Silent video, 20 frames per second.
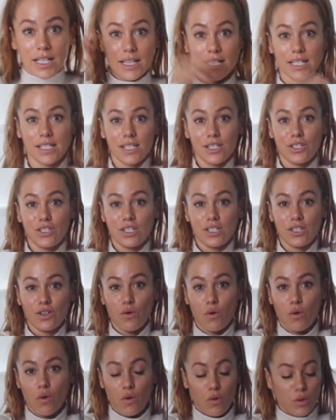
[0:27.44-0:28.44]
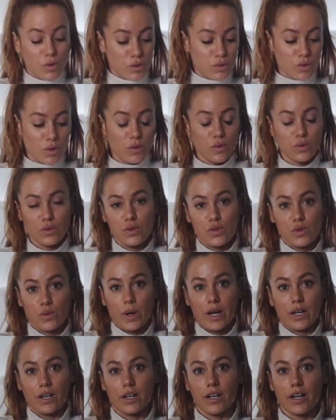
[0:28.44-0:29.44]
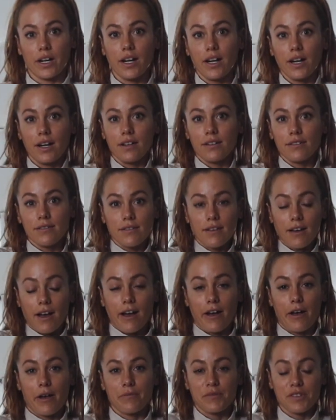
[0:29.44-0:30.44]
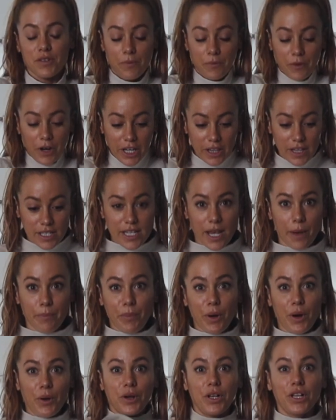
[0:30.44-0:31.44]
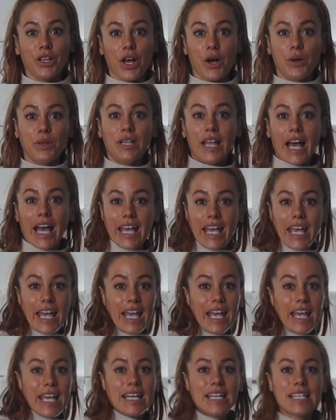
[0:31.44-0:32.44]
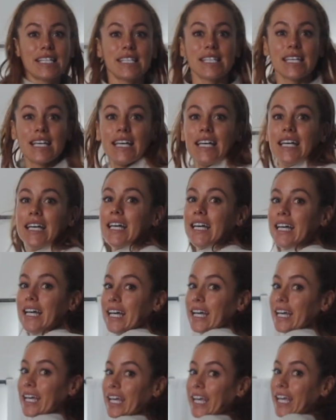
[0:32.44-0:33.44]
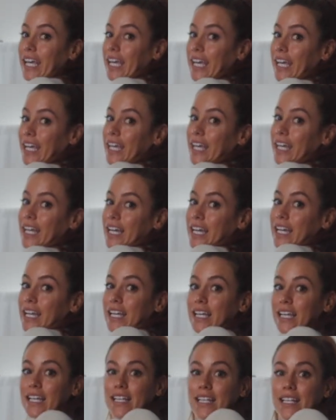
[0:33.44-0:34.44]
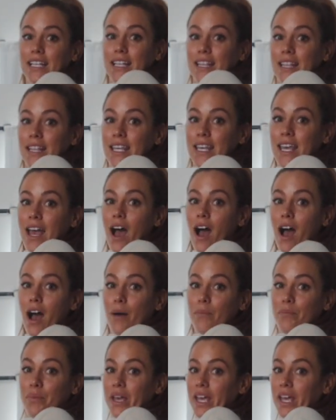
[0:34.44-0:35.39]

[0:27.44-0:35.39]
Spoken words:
this is just an old sweater. So I'm wearing the Tempo Glow leggings in the hot